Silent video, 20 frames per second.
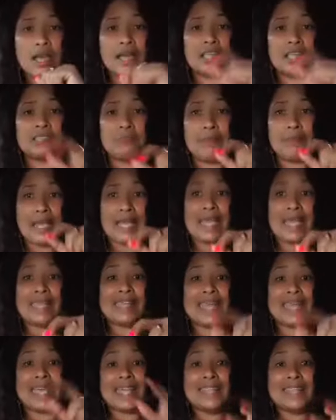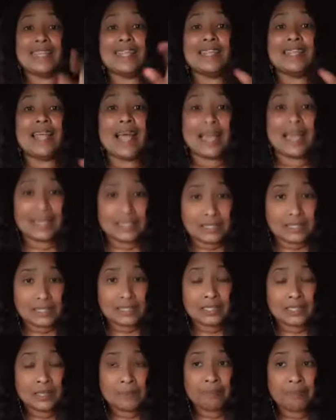is making in the night,